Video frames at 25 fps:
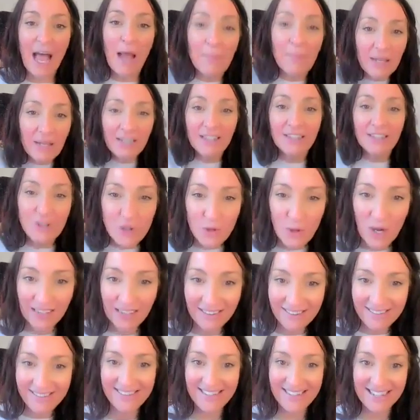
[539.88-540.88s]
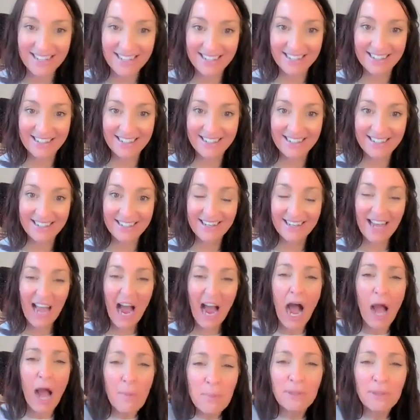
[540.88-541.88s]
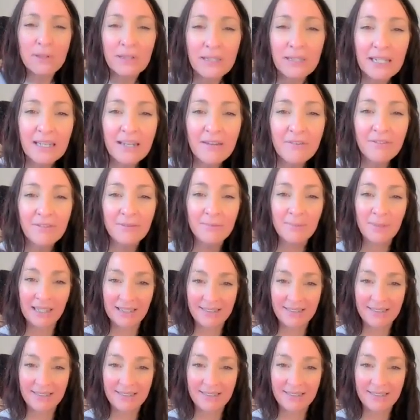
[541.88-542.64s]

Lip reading: I'm going to trust it. I believe in